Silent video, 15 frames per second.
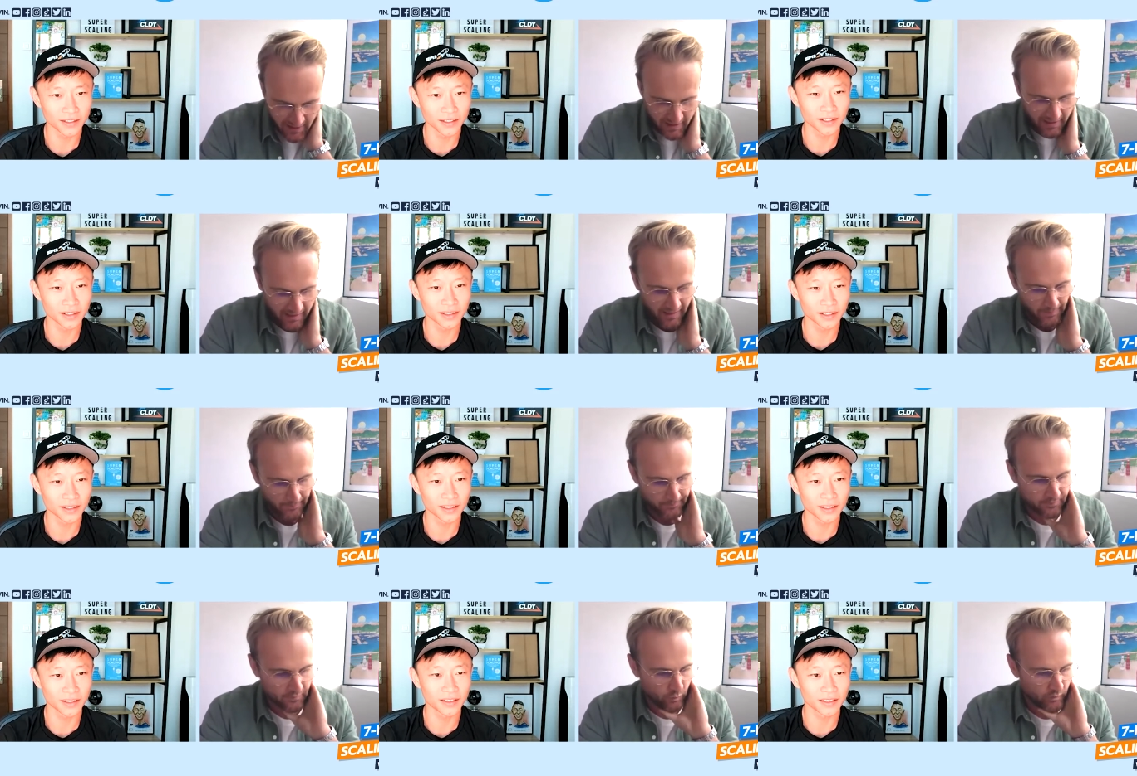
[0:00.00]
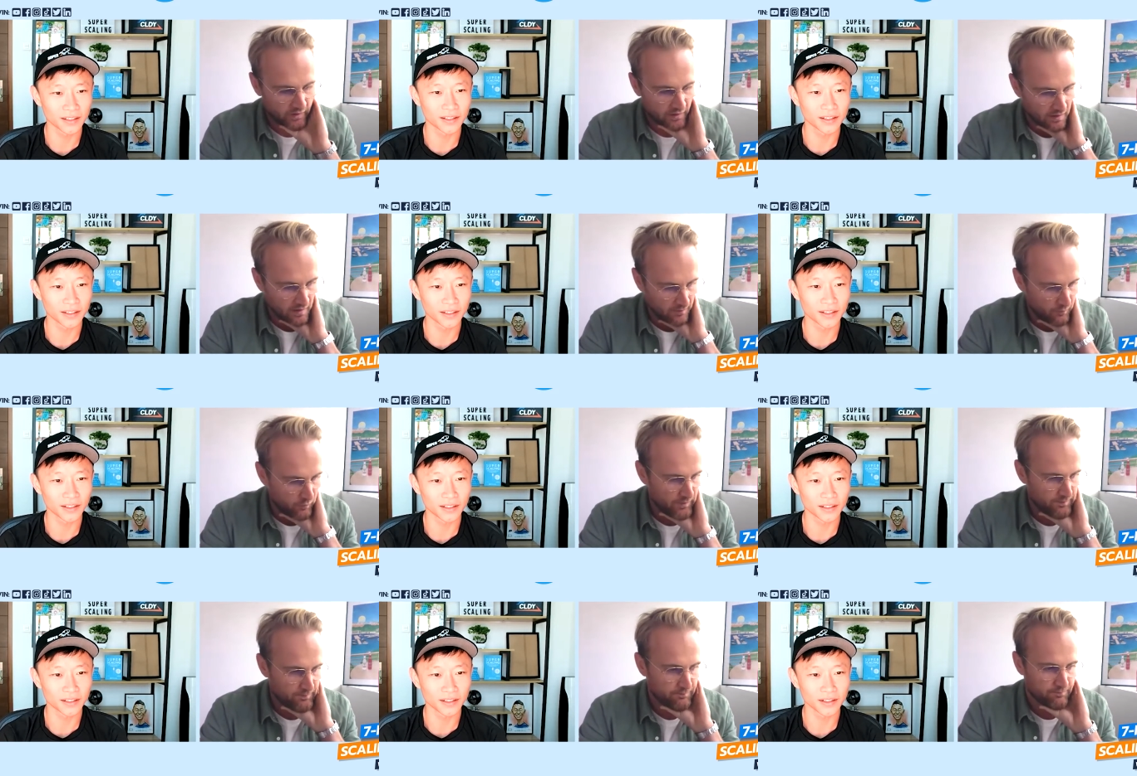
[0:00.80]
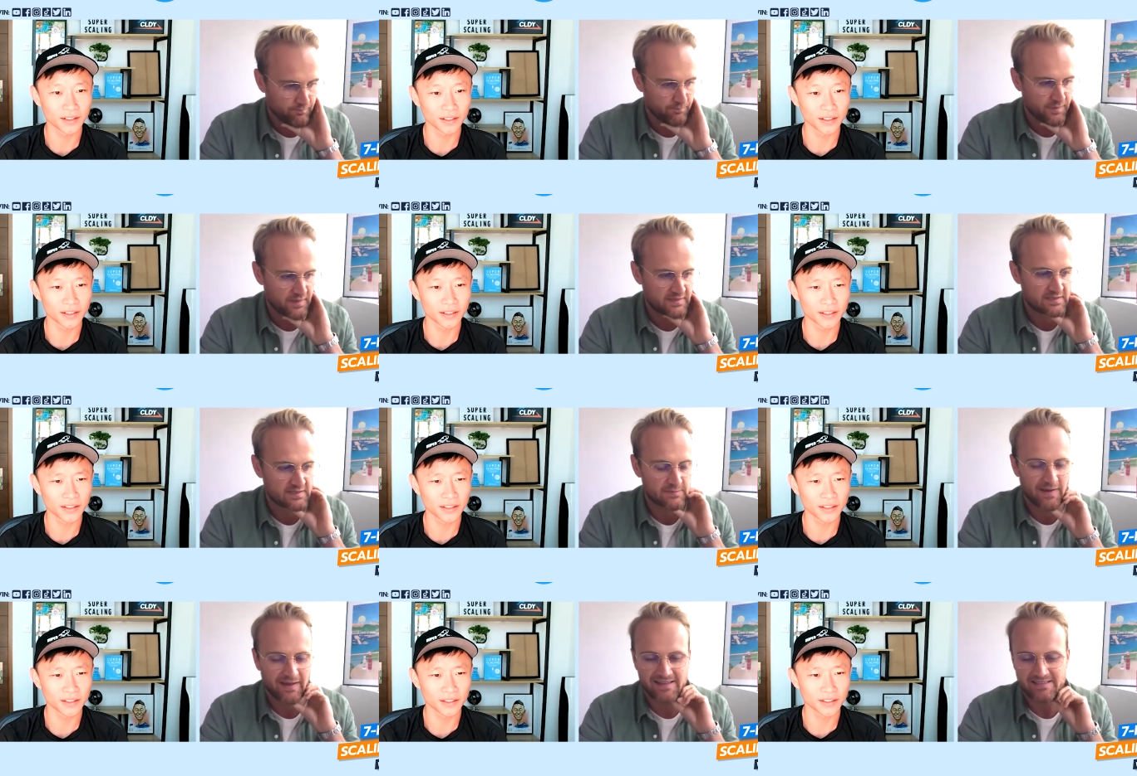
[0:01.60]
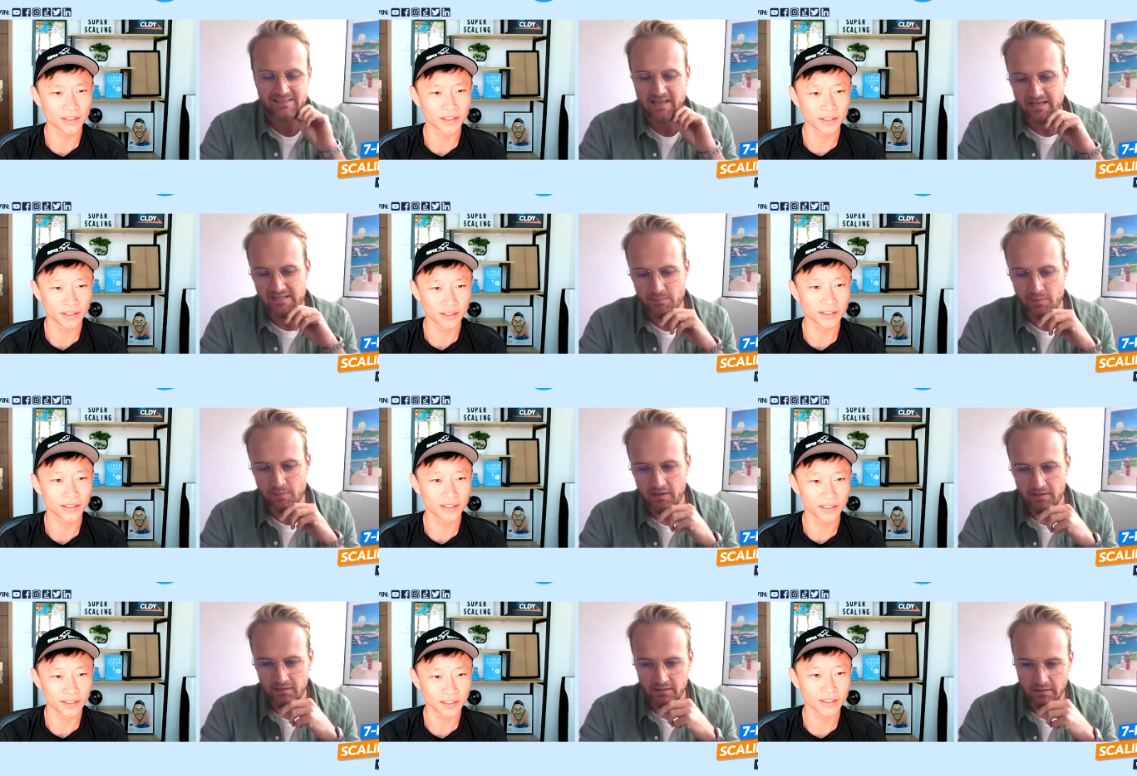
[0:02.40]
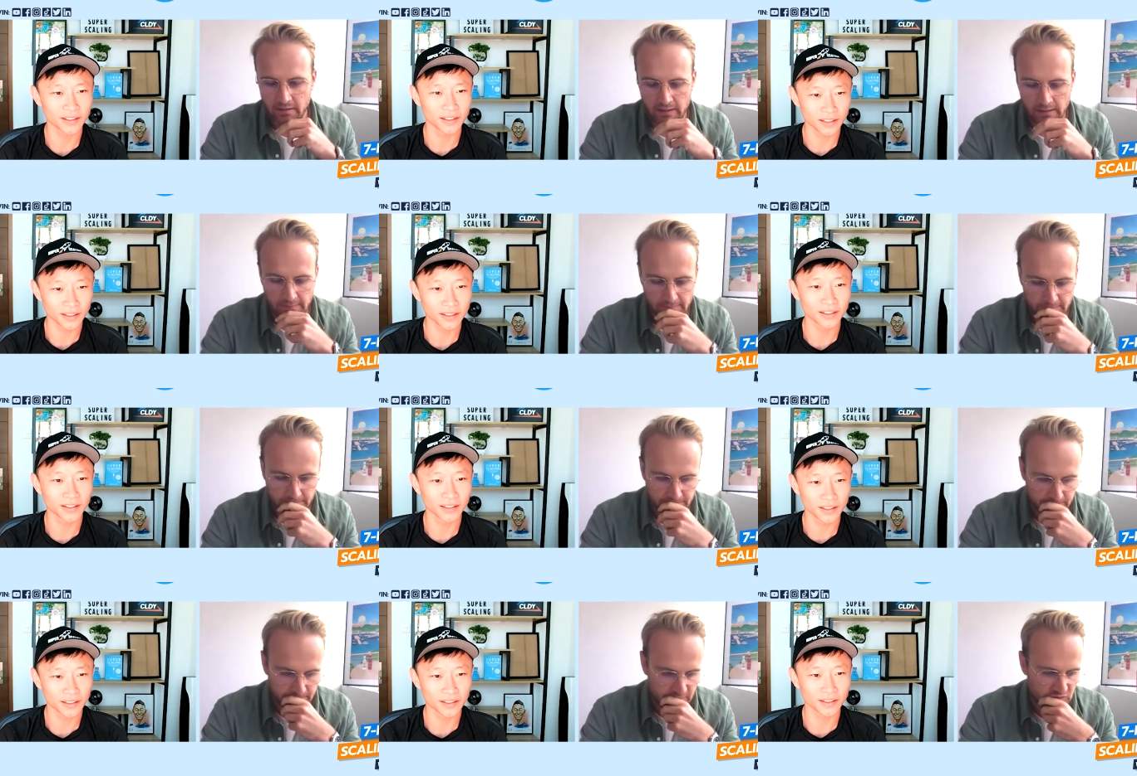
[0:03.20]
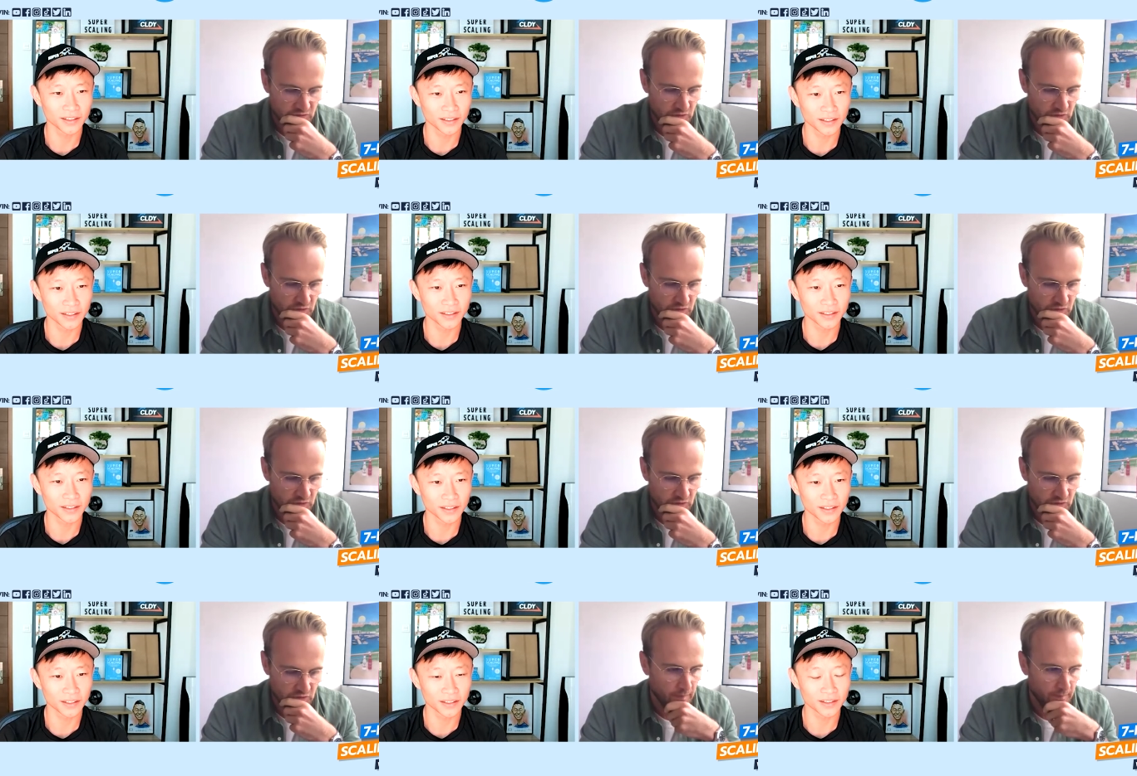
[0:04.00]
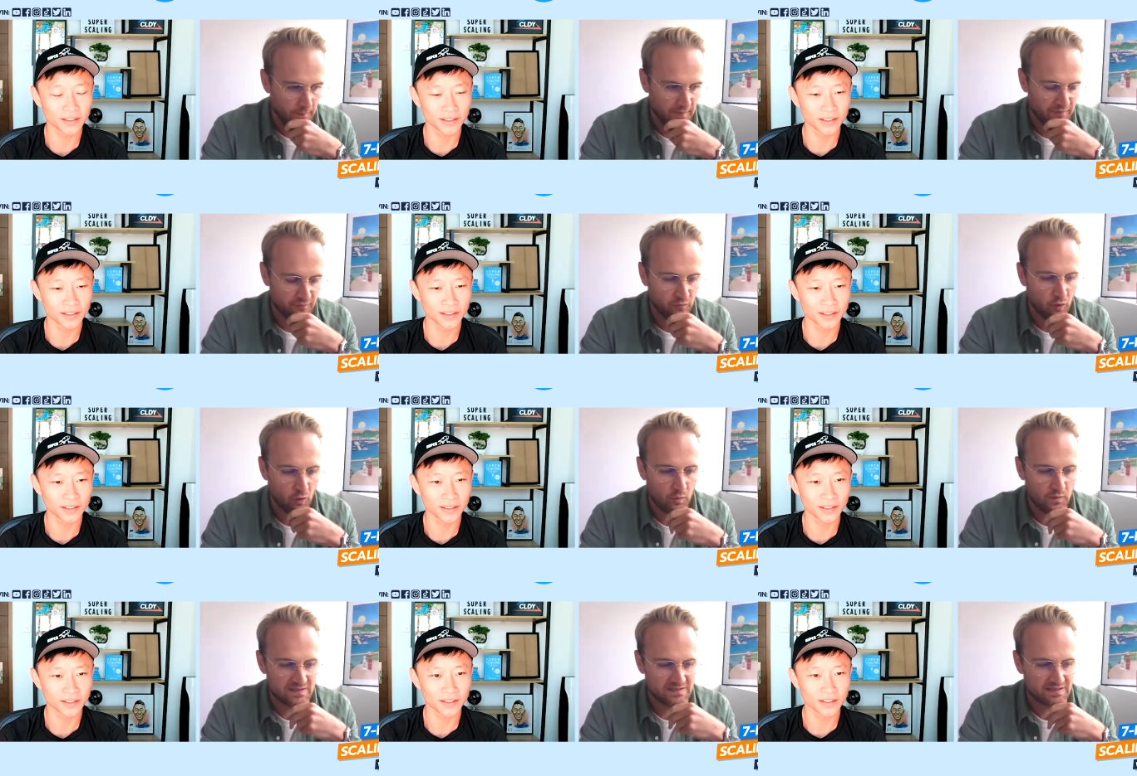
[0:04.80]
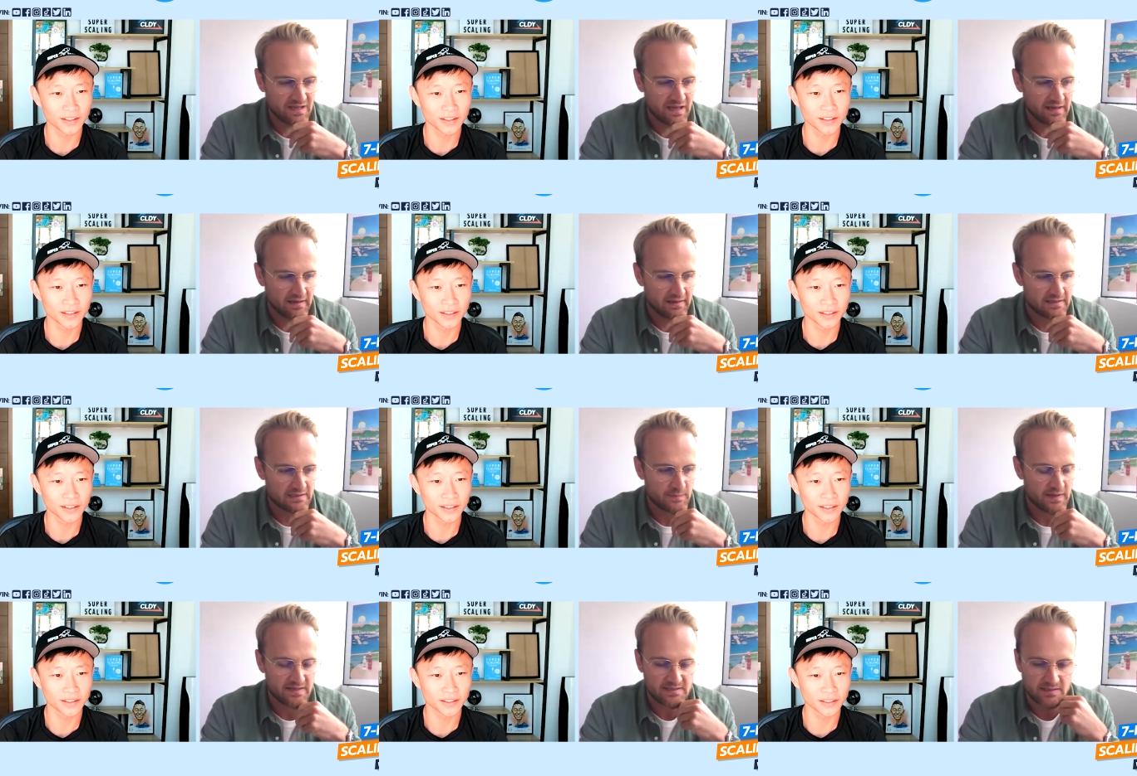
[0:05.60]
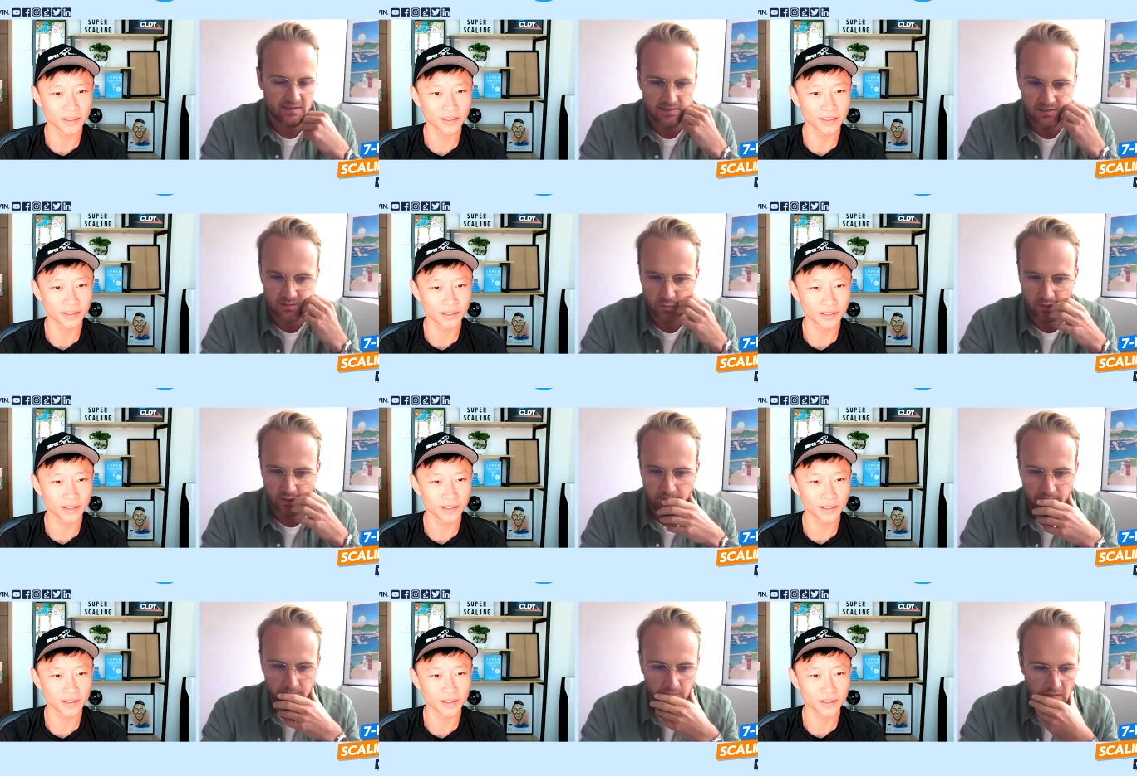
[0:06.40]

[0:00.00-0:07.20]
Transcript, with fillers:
Speaker 1: Um, we are we. businessman and salesman. Um, so, so before we started this business, we